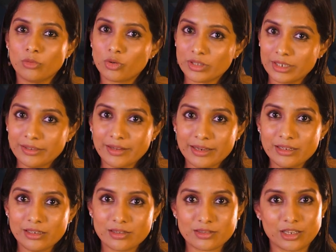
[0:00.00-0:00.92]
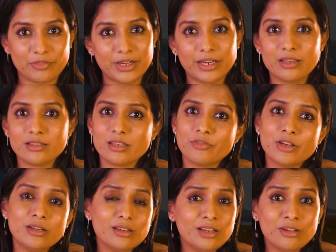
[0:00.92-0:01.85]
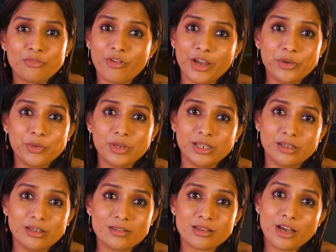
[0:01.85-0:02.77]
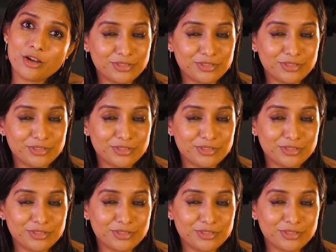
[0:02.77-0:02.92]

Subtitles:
more than 10 years nowadays. Even in 5 years,